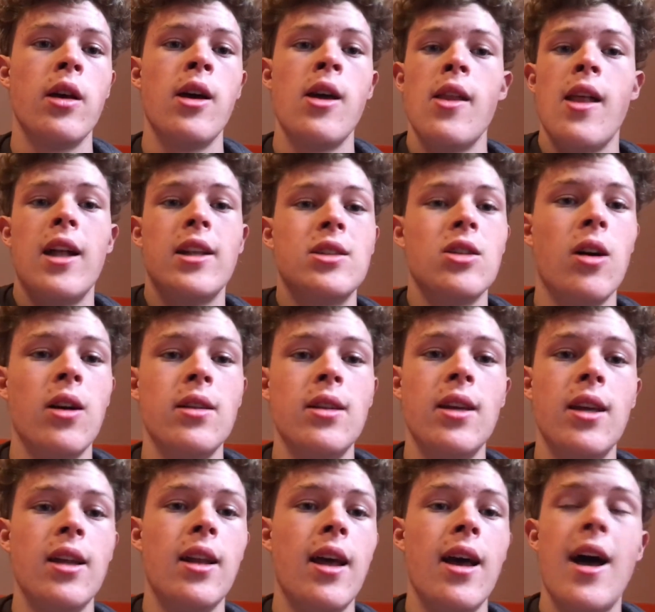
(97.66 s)
That's all I
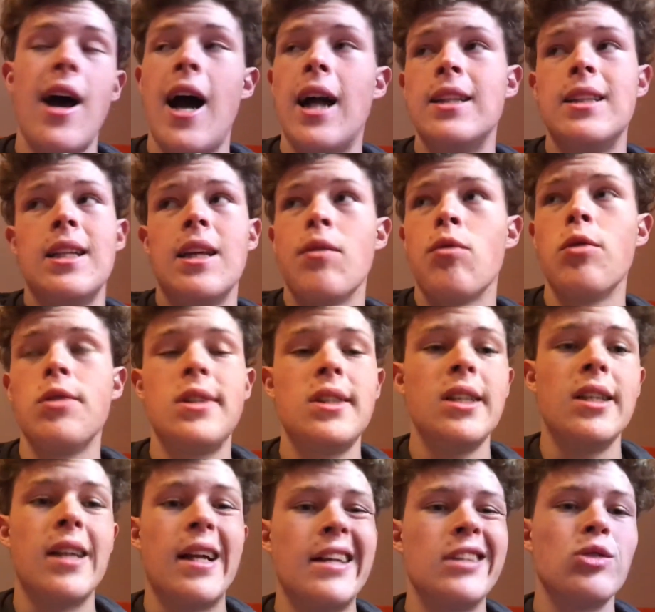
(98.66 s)
did. I didn't have a routine.
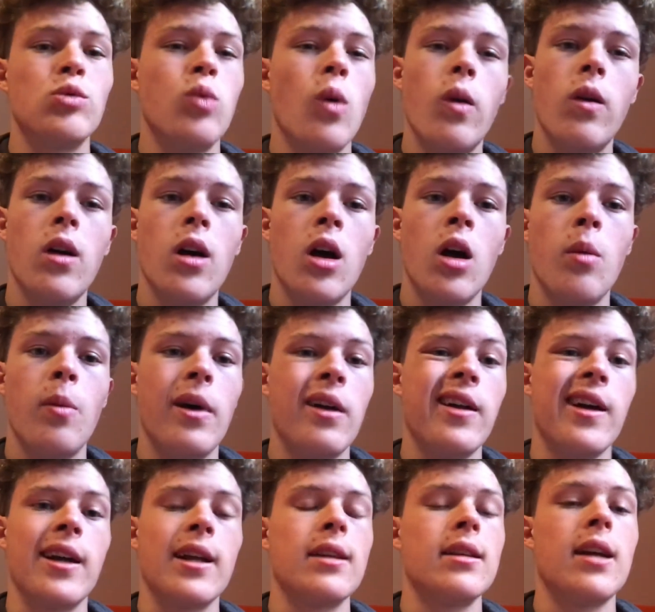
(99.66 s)
I just woke up at
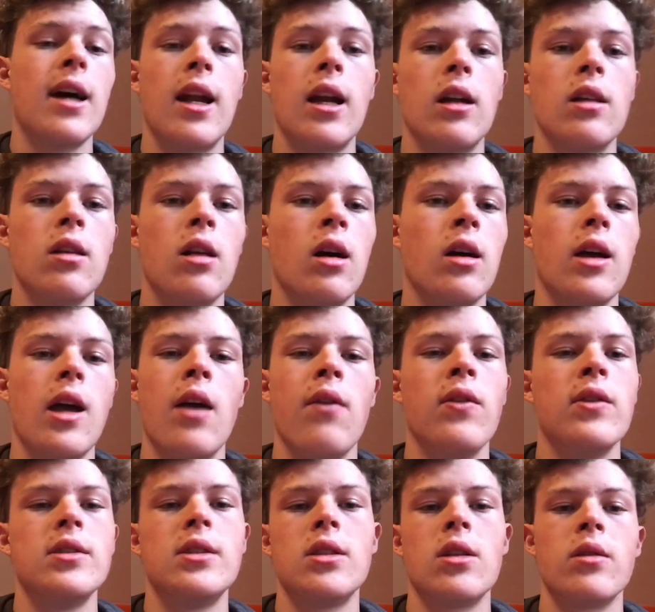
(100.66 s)
like 9 o'clock every
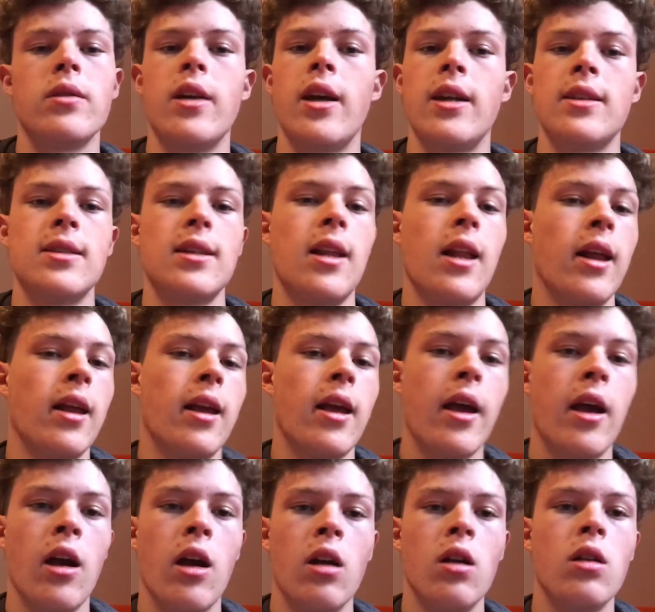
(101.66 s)
single day because I didn't
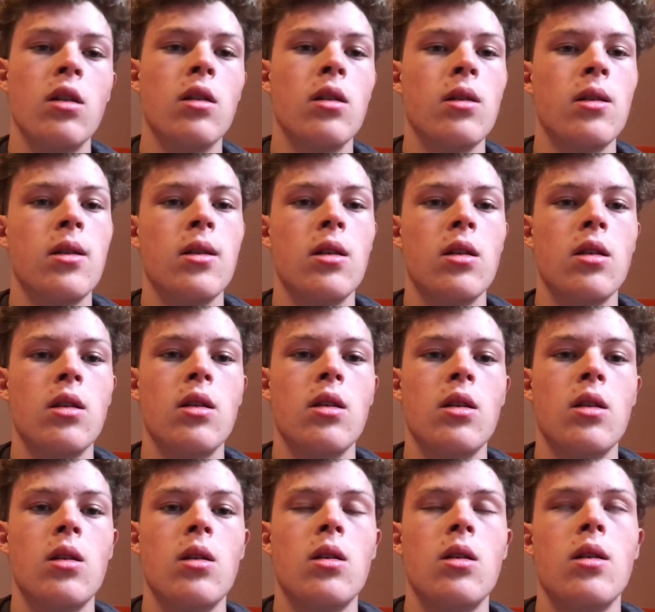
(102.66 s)
care.
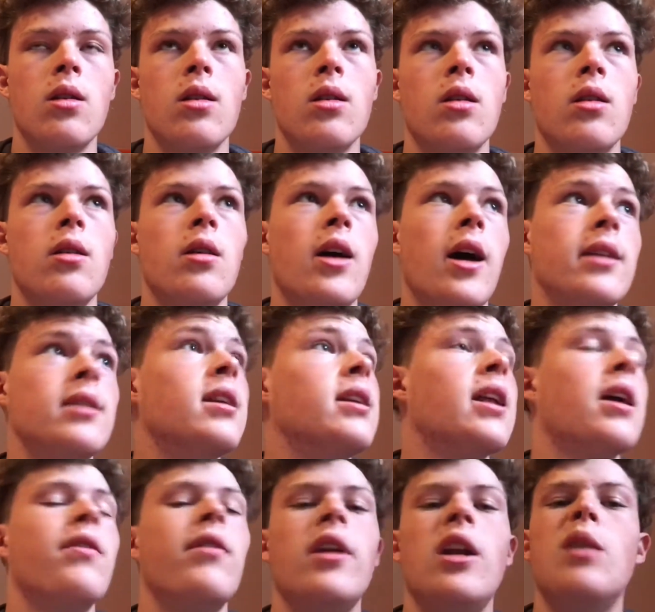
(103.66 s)
I didn't
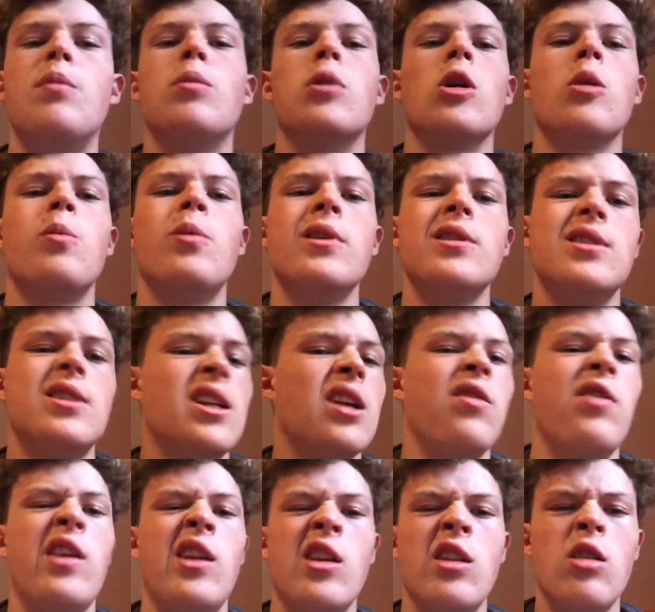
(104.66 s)
have any purpose, didn't have
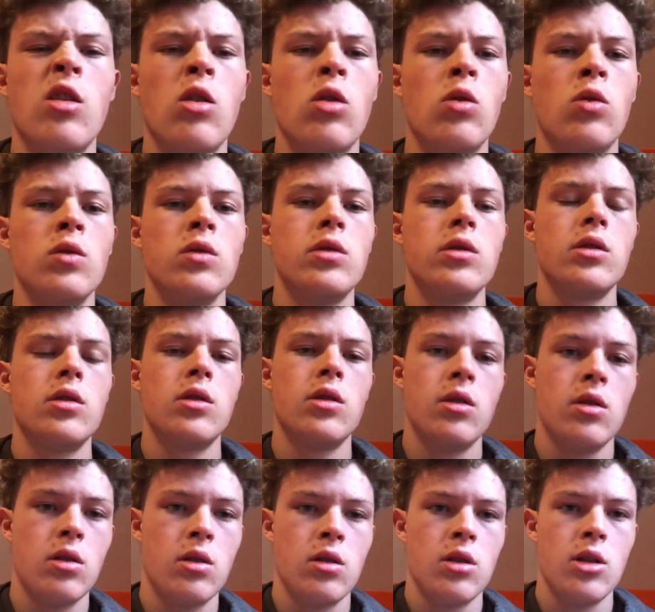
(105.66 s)
any goals.
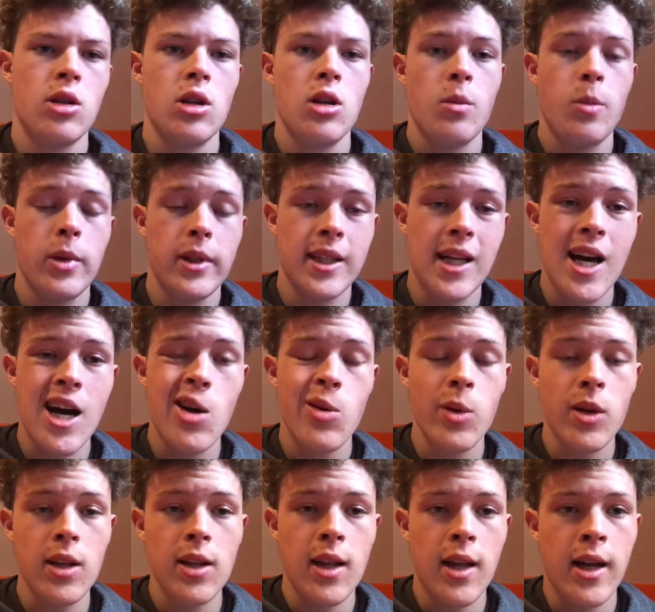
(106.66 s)
But now I
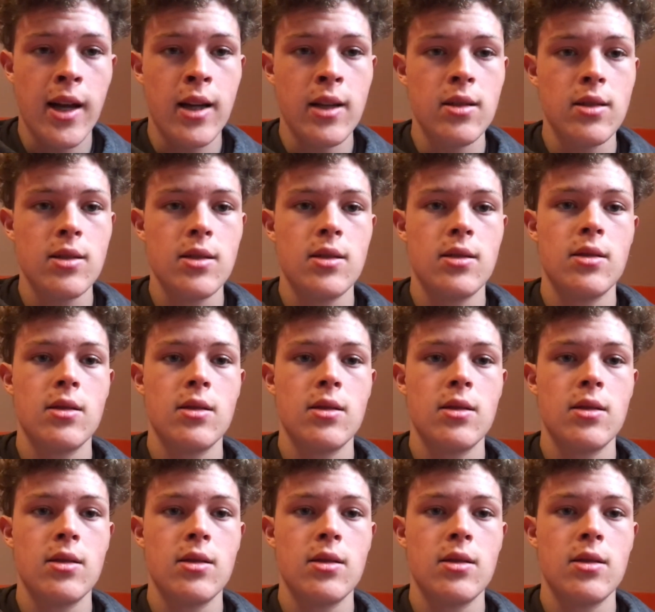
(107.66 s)
realize